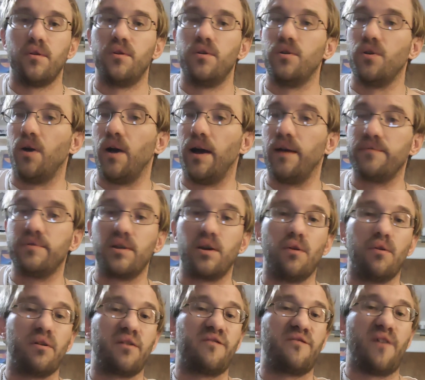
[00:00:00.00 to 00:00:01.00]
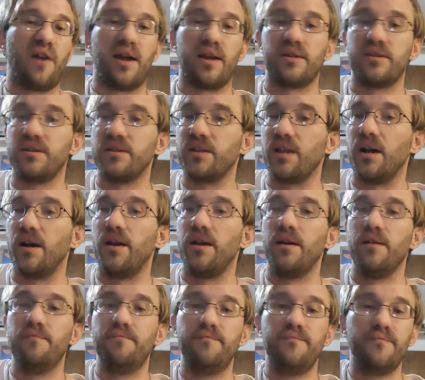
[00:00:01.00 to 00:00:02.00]
don't have to go as fast as I
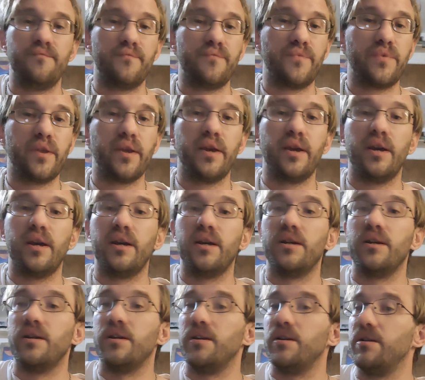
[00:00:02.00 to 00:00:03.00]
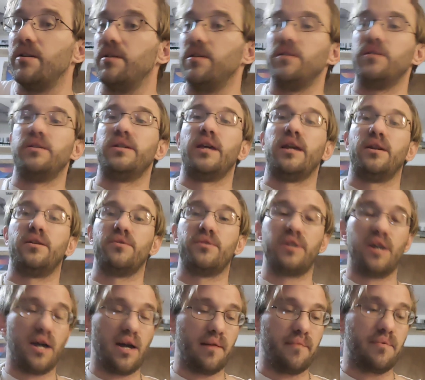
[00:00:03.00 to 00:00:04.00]
am. Take your
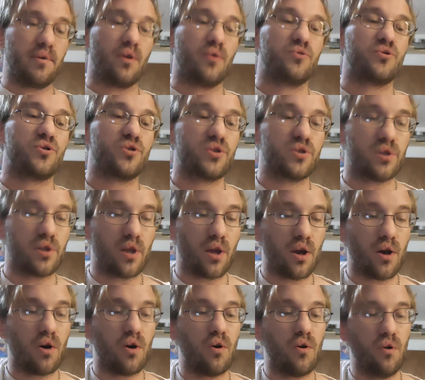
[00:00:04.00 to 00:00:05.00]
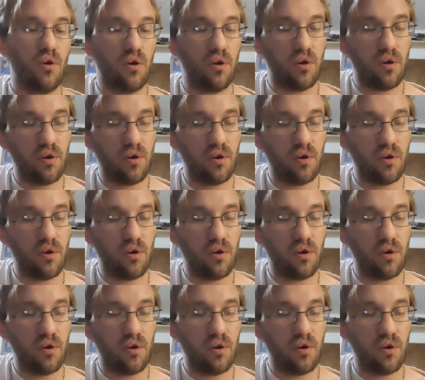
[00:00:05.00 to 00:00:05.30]
time. Go slow.